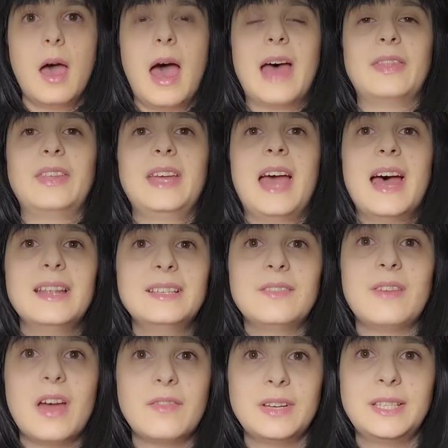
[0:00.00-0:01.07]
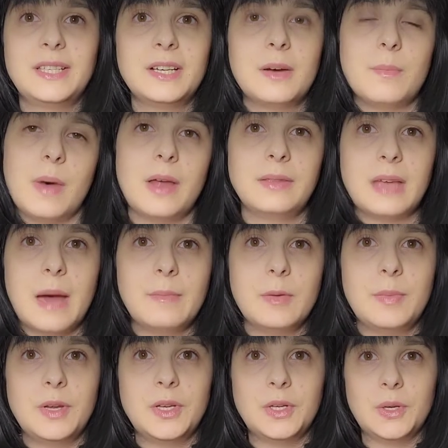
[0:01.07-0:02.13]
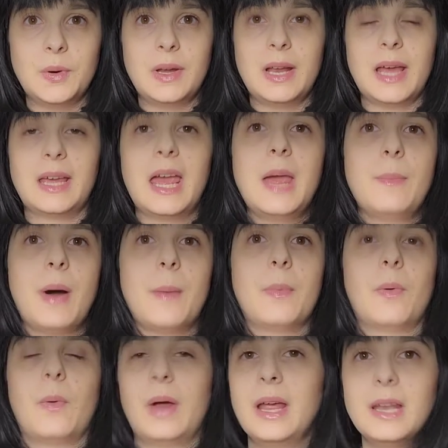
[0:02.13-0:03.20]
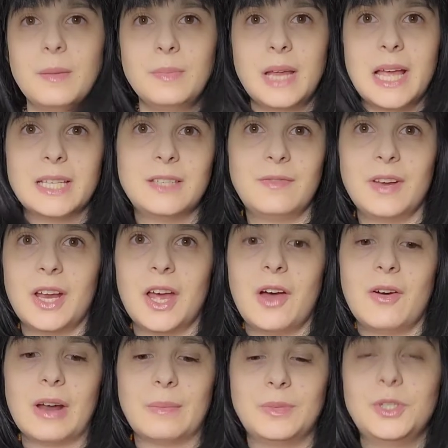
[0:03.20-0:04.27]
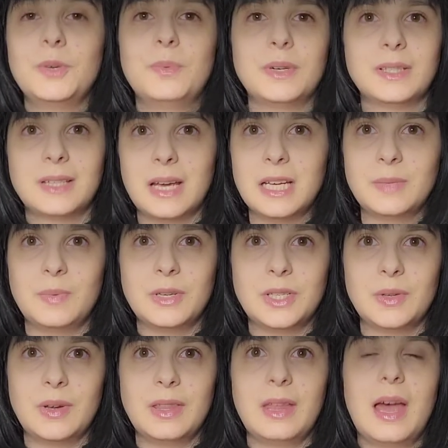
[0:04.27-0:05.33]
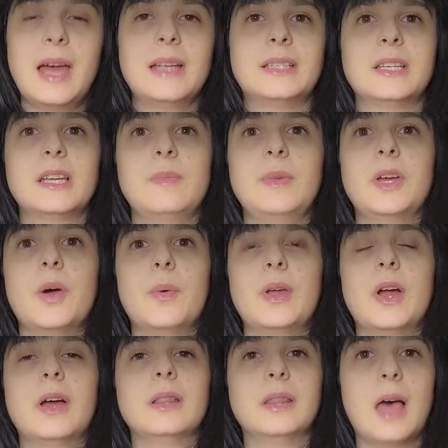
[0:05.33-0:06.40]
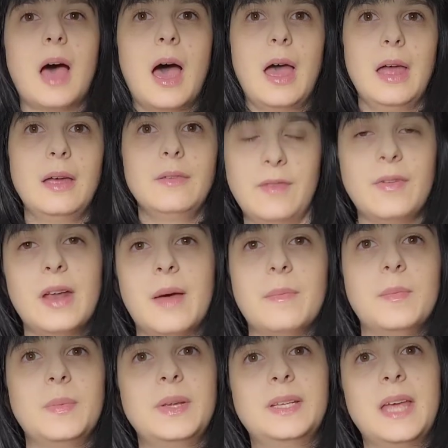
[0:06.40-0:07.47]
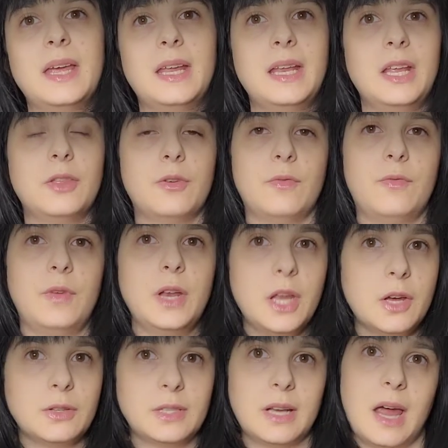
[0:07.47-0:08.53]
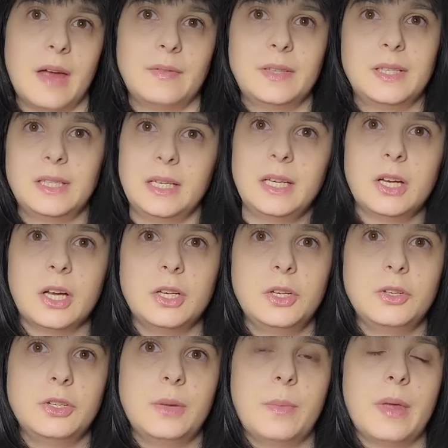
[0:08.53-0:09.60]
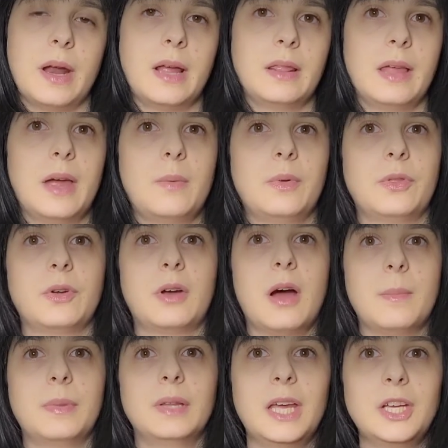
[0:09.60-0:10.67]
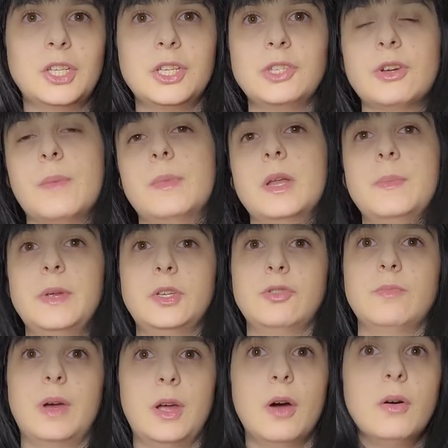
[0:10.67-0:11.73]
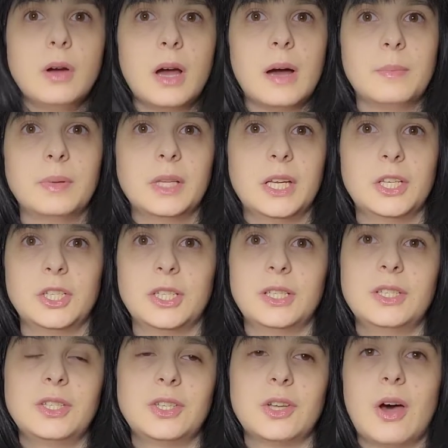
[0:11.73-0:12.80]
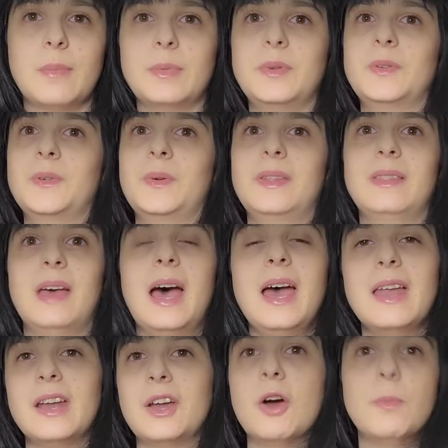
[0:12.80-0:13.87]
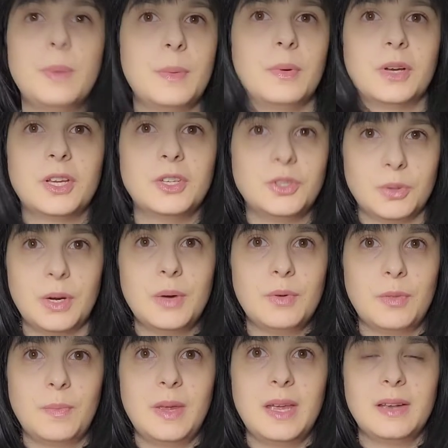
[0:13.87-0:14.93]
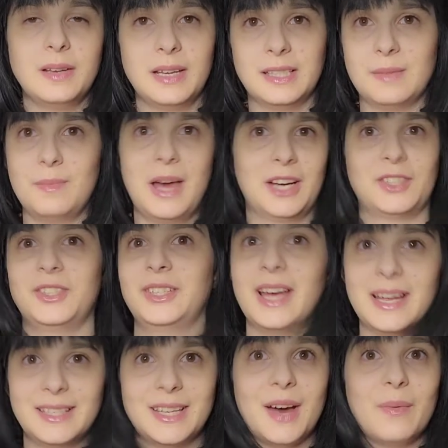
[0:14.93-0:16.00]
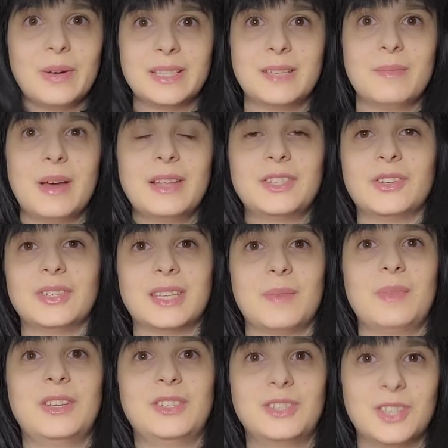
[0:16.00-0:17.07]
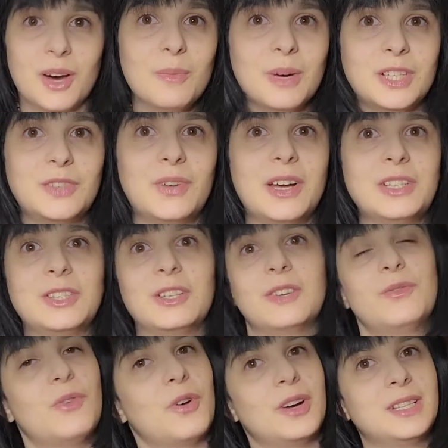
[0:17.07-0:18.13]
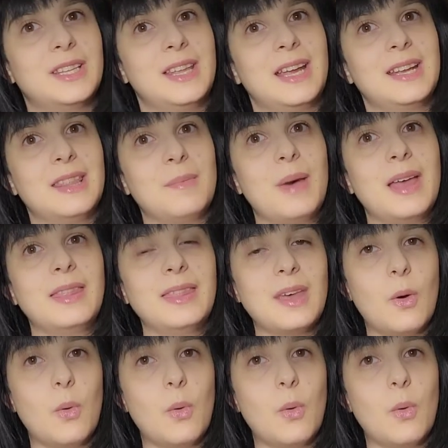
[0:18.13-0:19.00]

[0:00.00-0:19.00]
At the end of every single month, I'm going to be doing a K-pop random dance video, and I'm super excited to be doing that. It's going to be going on lives, and I'm going to be taking either videos that I've seen on YouTube that I like with their compilations, or I'm going to be doing my own compilations. So I'm going to be doing that, and I hope people can join with me and get some exercise now once a month. So it's going to be so much fun. So look forward to the end of the month.